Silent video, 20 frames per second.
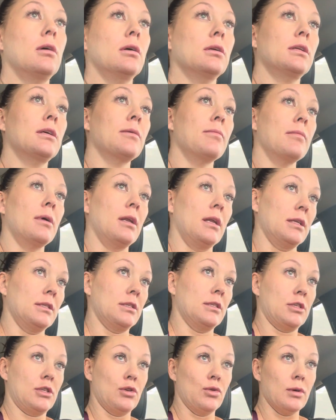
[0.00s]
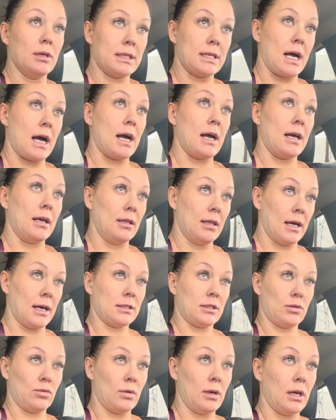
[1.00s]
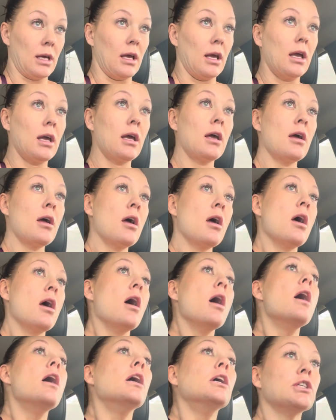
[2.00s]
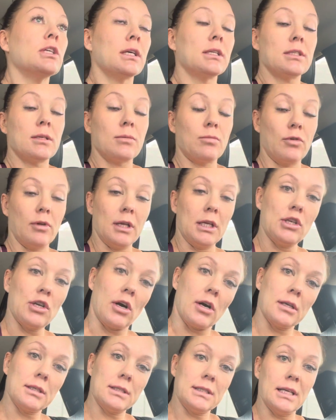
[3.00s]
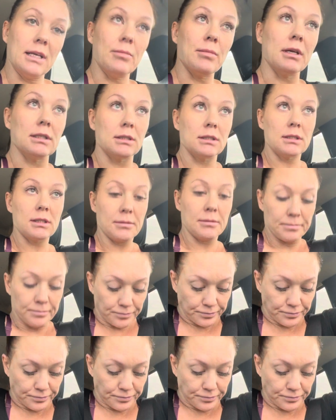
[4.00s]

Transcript: committed suicide last week. She had some really dark demons,